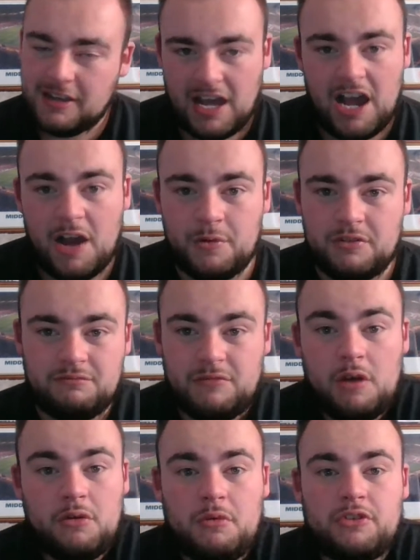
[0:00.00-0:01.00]
I wouldn't
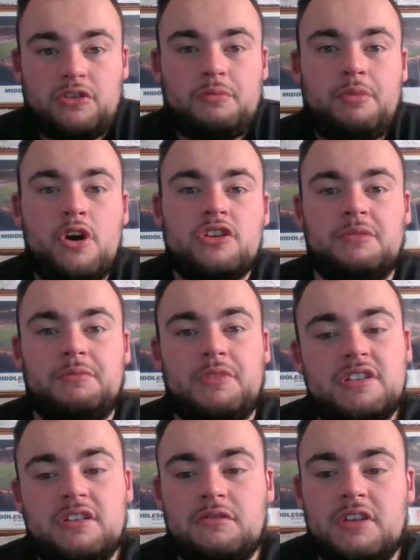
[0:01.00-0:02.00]
want to do it personally,
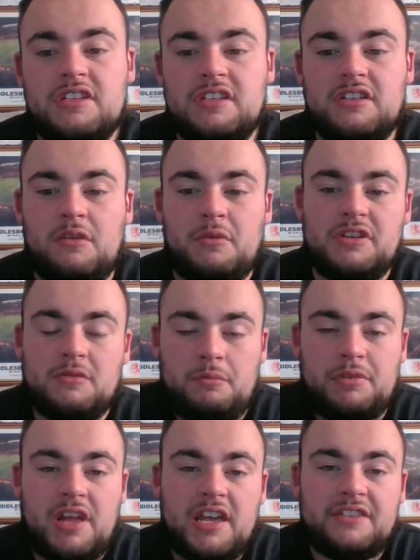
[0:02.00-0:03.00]
but this is
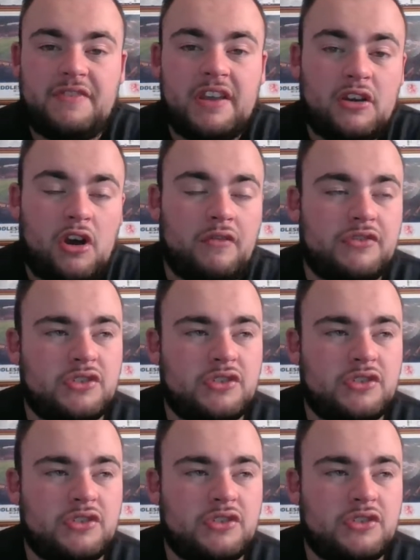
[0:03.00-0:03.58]
what players think of.